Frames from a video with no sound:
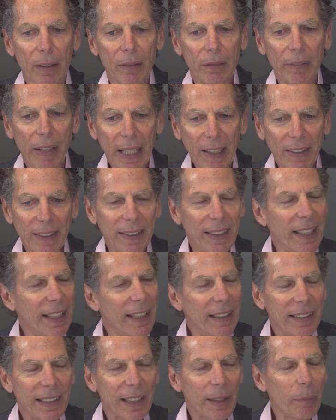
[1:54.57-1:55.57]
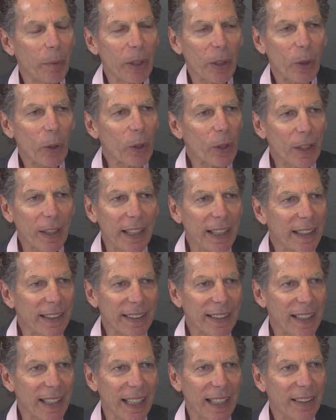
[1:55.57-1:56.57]
validated some of the
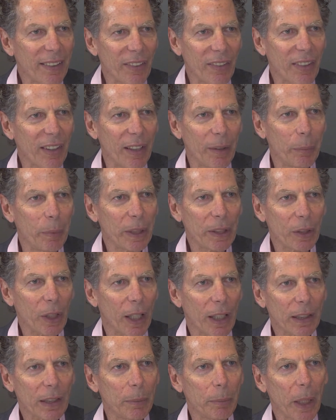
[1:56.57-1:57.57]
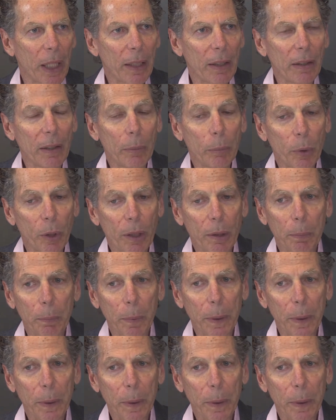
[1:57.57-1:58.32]
earliest things that have been talked about in the book,